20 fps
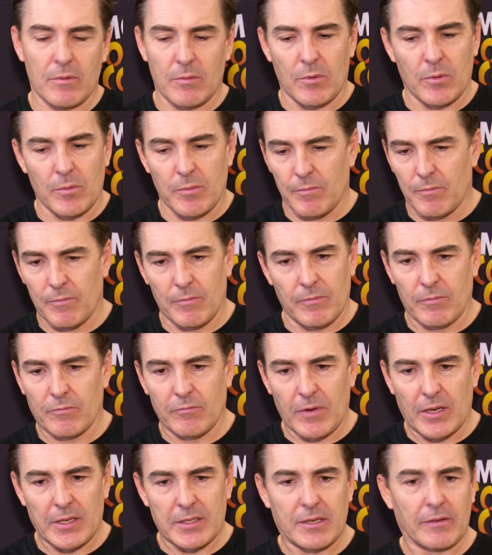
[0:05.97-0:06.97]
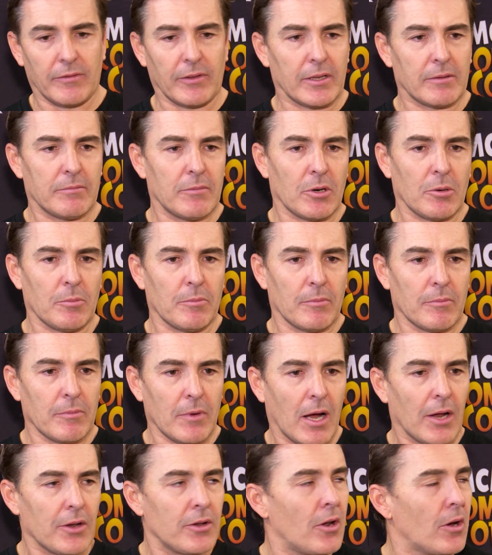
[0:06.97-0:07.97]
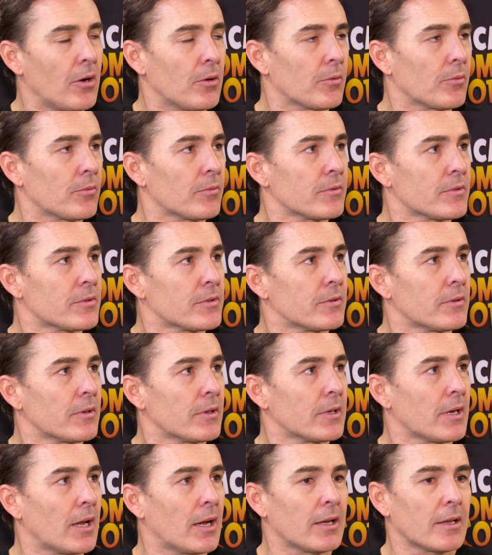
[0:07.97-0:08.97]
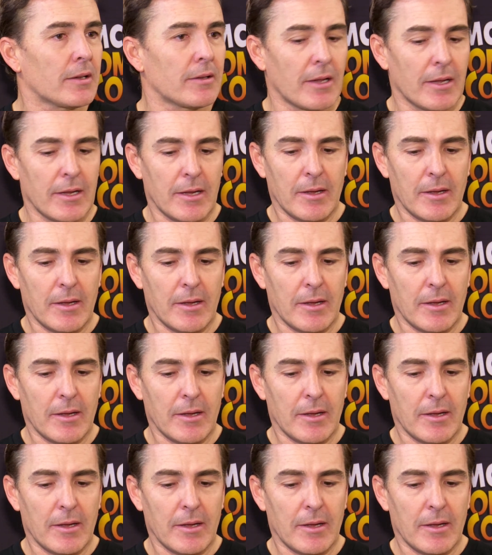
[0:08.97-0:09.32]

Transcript: who were relatively, you know, unknown, uh,